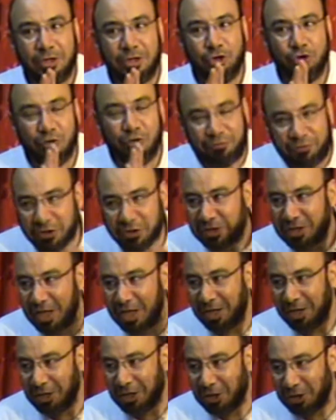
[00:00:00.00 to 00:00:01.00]
No
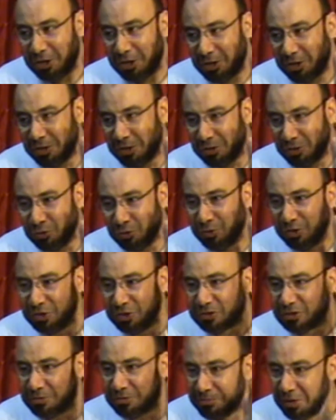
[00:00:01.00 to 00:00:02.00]
fitna, no
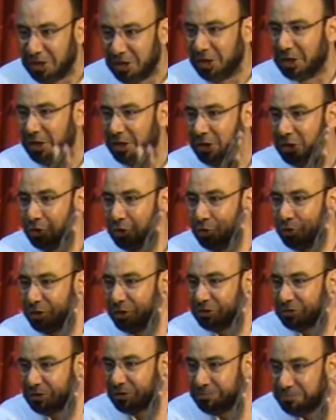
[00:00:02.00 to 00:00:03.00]
intermingling, no
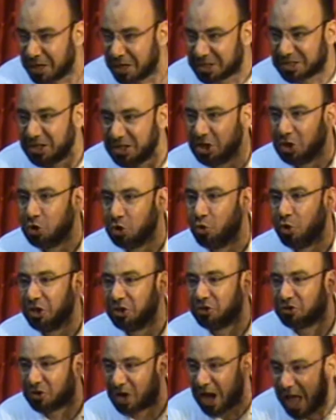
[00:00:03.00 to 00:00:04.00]
intermixing, no
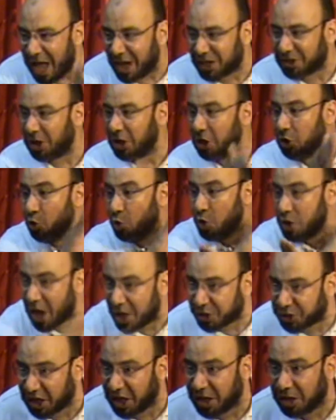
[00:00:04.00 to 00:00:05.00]
interacting, no
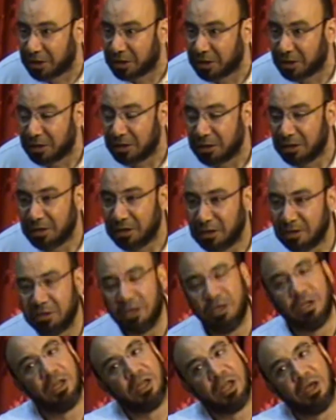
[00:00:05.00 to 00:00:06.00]
nothing,
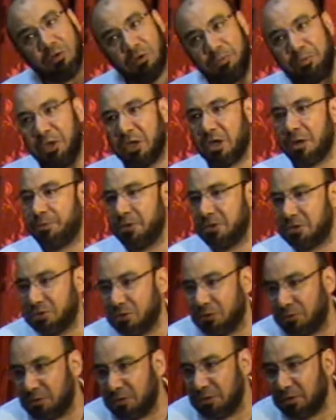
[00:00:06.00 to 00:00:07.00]
till Allah will pick up his soul.